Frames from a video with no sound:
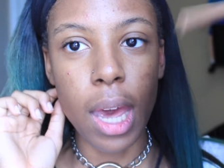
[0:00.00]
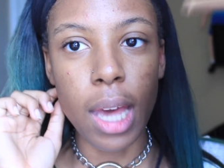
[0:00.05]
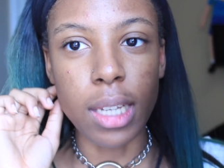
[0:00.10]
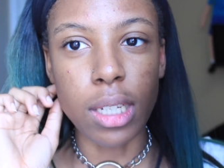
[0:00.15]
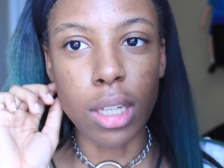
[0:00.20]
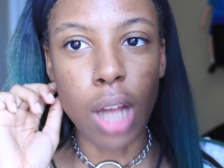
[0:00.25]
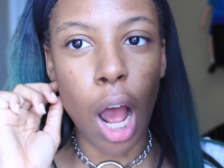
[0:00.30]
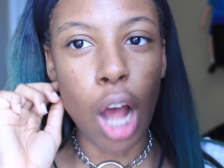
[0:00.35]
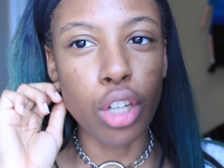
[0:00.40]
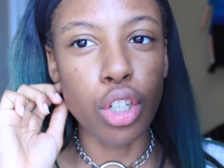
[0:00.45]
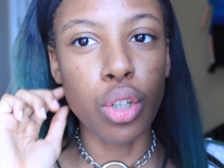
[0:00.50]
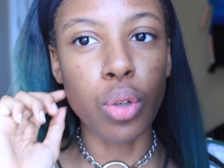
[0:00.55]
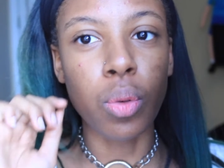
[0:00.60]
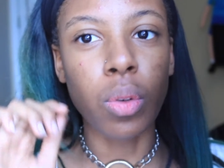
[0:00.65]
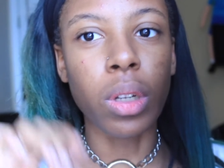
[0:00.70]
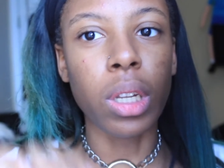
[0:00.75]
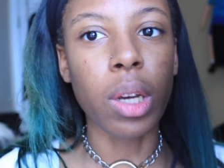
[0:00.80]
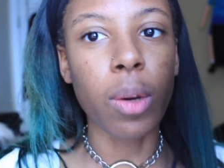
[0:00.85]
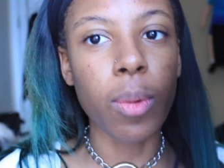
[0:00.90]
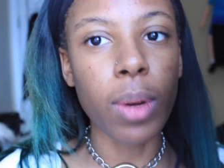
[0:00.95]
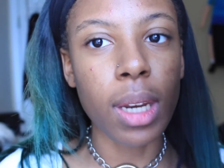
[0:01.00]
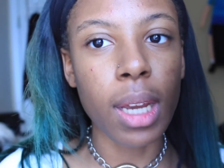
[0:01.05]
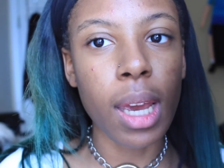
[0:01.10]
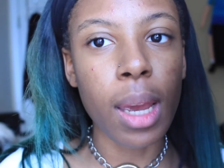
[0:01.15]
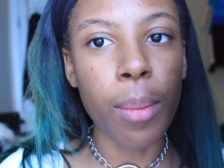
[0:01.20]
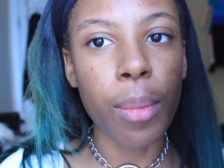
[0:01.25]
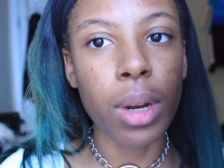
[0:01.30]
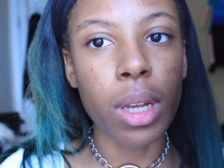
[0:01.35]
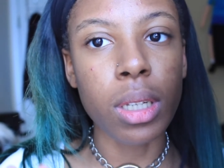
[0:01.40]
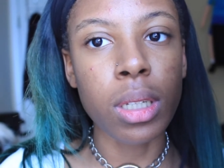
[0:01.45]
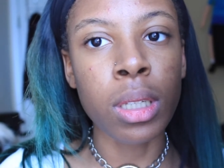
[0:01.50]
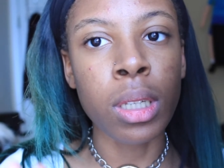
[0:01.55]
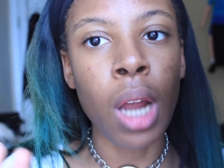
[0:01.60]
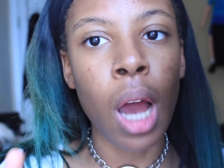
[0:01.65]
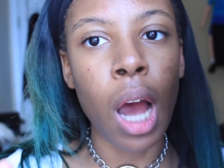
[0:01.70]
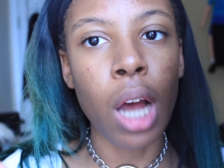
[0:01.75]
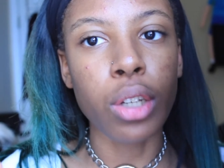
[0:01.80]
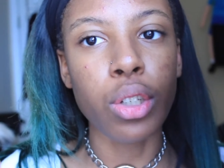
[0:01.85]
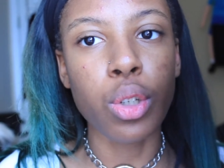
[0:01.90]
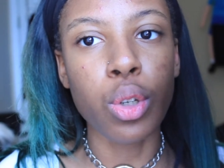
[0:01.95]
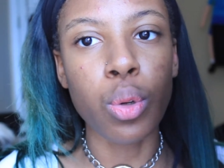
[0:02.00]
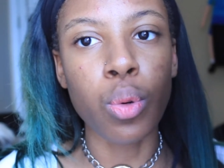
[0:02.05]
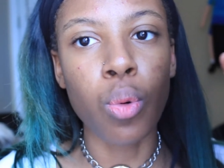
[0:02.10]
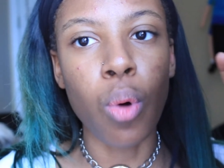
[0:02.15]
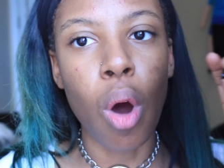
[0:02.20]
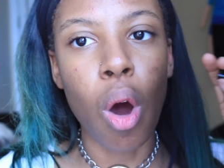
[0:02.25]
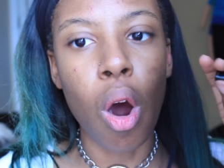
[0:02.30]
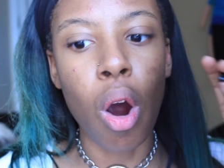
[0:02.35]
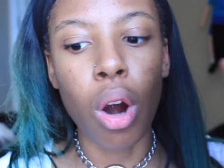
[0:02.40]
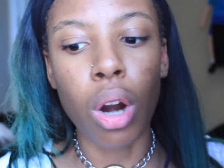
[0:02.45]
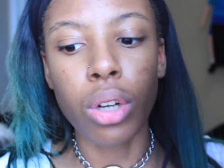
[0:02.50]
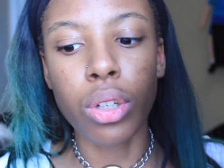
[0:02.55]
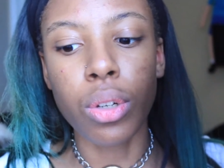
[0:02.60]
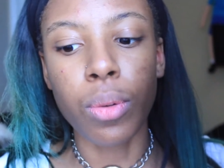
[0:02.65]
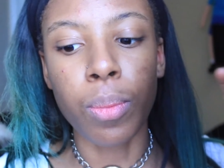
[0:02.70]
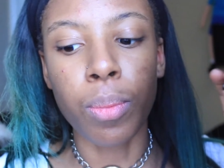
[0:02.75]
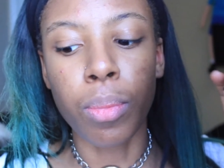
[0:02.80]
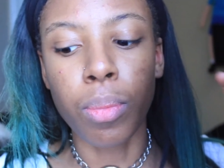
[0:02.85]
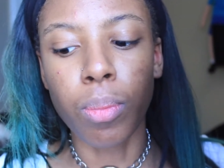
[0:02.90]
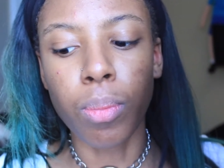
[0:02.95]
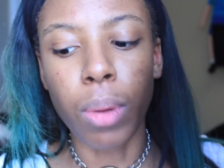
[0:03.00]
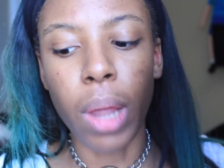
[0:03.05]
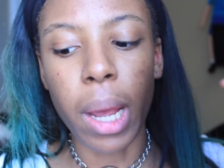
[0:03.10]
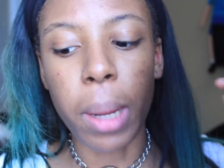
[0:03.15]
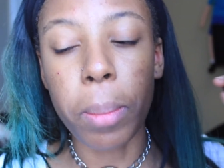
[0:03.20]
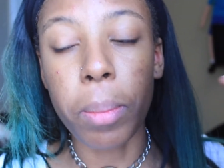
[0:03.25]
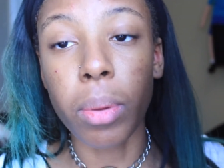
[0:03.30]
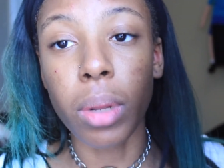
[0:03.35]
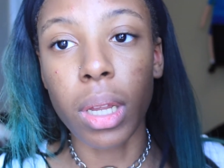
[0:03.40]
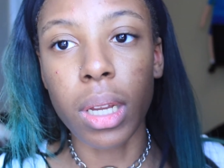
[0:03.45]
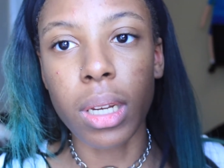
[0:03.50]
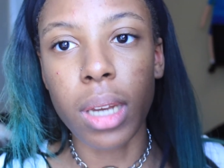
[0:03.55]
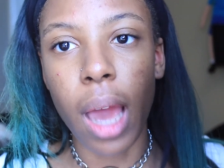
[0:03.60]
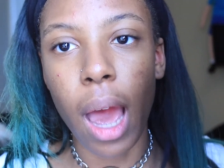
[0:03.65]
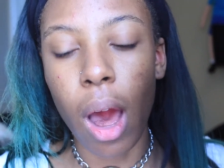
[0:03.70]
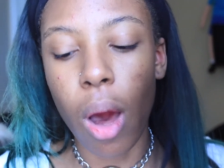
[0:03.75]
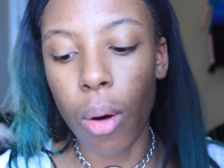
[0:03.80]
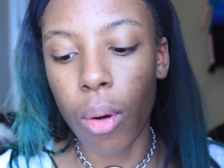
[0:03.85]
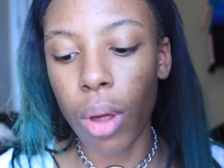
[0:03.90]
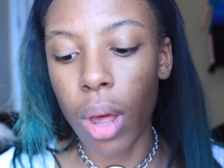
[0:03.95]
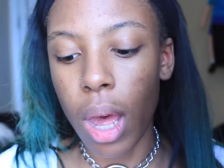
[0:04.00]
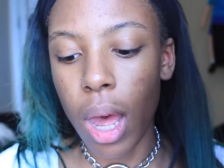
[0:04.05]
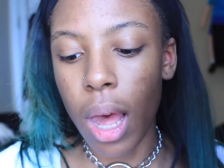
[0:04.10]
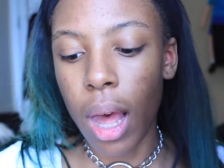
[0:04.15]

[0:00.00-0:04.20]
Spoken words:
It's not too liquidy, but it's not too hard to like blend out.